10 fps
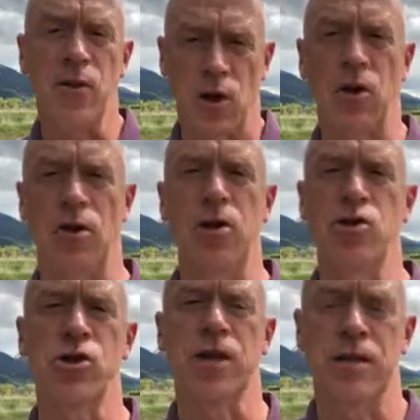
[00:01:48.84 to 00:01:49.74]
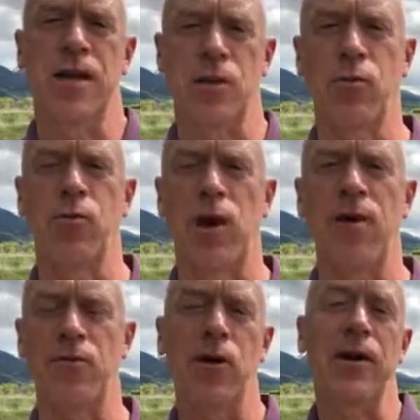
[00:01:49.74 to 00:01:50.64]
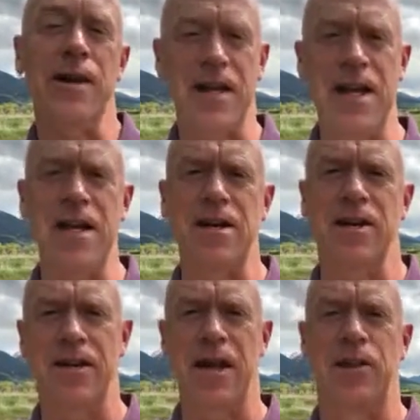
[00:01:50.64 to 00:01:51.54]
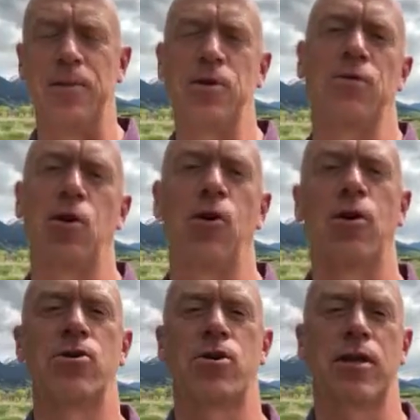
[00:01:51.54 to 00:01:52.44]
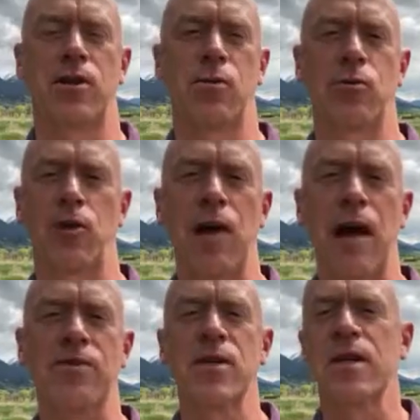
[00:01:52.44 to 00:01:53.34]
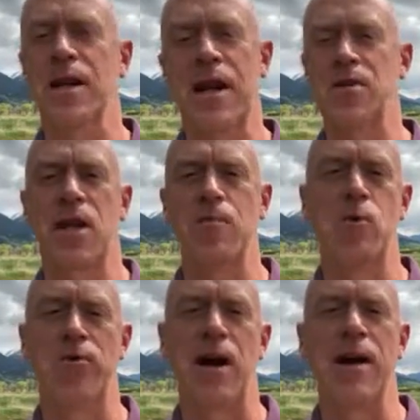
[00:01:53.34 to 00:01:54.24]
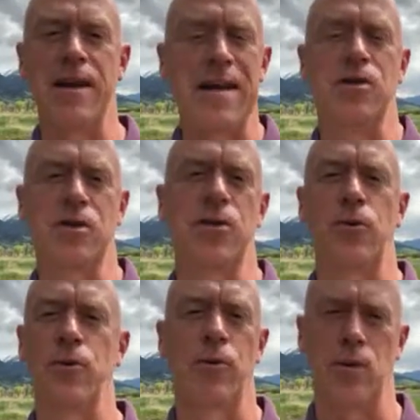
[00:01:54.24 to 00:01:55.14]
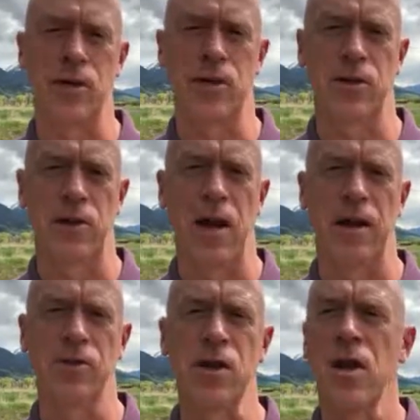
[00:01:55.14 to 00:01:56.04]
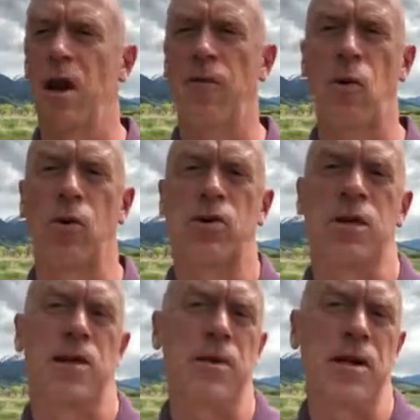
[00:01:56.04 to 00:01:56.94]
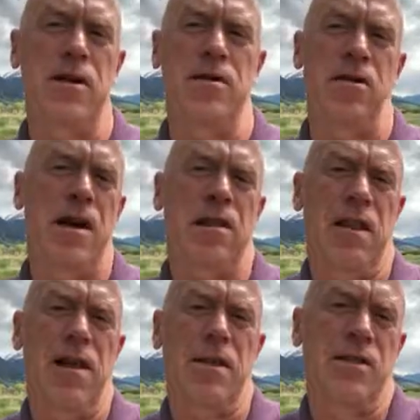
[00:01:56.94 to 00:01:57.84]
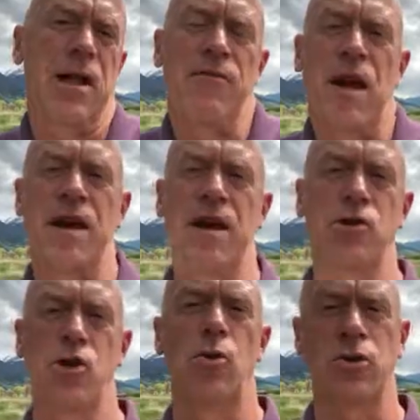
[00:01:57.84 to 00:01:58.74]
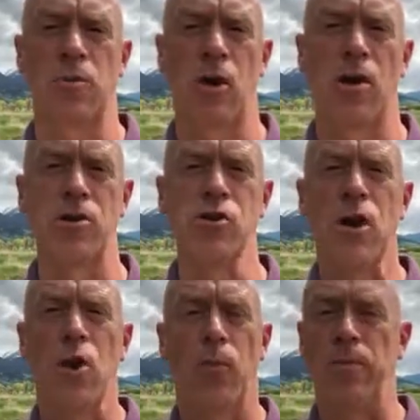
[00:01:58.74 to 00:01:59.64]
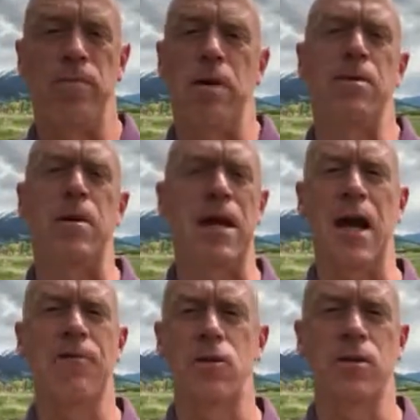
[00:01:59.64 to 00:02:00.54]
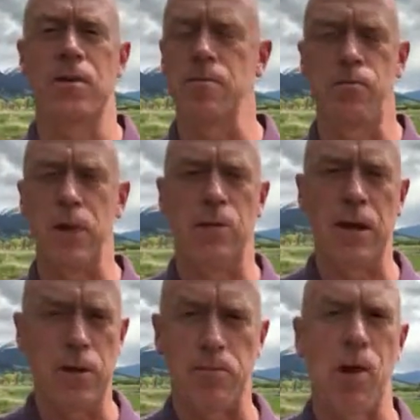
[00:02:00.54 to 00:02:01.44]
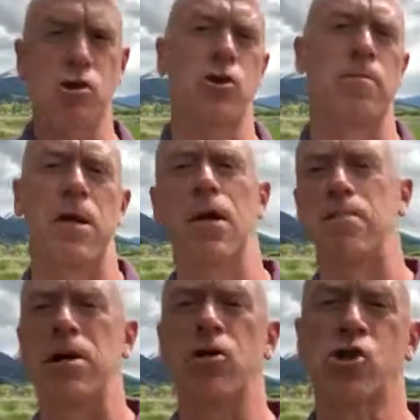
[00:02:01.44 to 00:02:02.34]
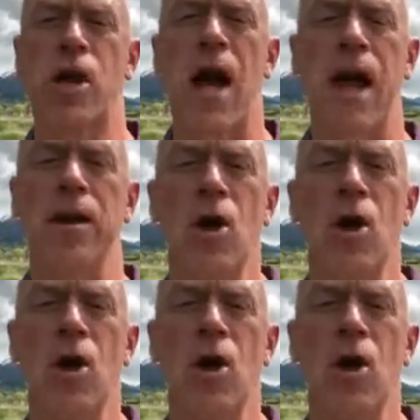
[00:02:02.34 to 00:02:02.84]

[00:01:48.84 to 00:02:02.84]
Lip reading: the courage to get through life. They're going to need elements of courage to get through their lives as they move on into the rest of their lives. Of course, think about in their athletics, they've had to show some courage. Maybe having the pressure to hit a big shot,